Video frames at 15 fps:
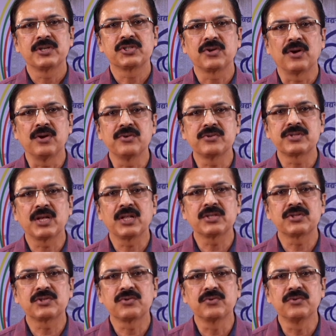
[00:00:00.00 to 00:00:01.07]

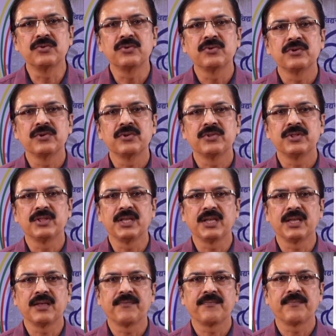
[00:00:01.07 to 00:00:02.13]
solutions to
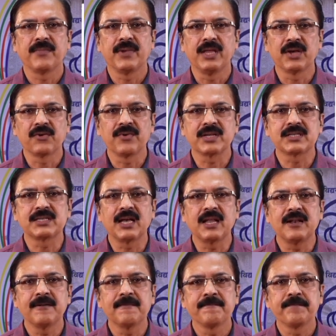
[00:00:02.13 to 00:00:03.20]
the
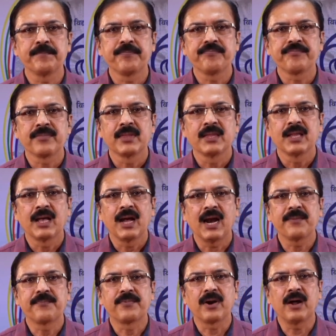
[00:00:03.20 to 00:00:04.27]
equation,
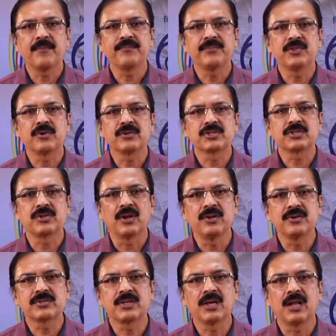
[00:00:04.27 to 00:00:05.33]
and from those
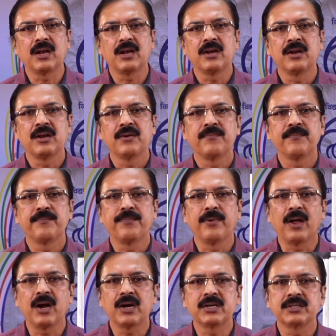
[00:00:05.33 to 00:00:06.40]
solutions,
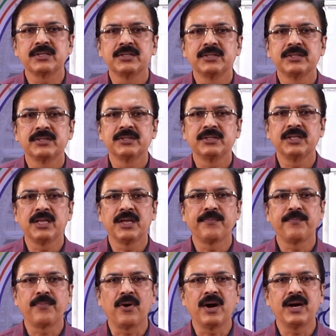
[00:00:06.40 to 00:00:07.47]
plot the
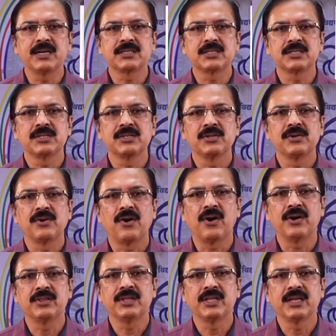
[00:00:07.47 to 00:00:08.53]
points
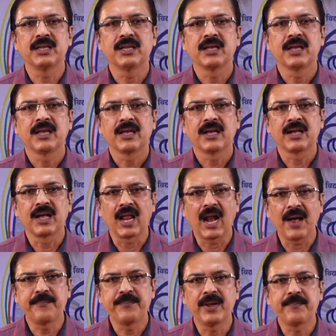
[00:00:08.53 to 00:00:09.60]
on the
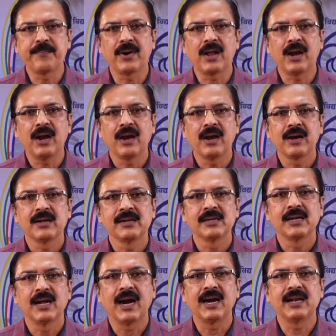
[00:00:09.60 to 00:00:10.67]
graph paper
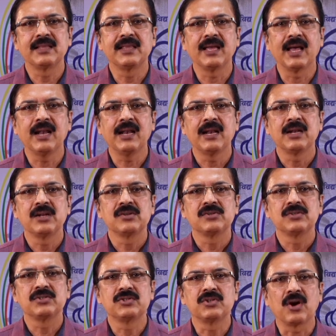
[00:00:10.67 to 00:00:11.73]
and then
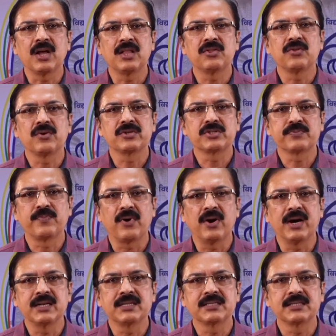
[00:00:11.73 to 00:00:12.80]
join those
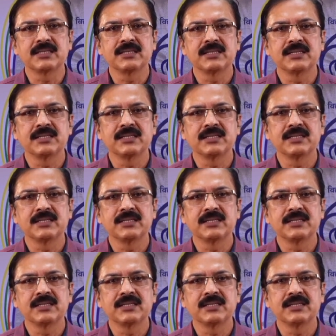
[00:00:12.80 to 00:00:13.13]
points.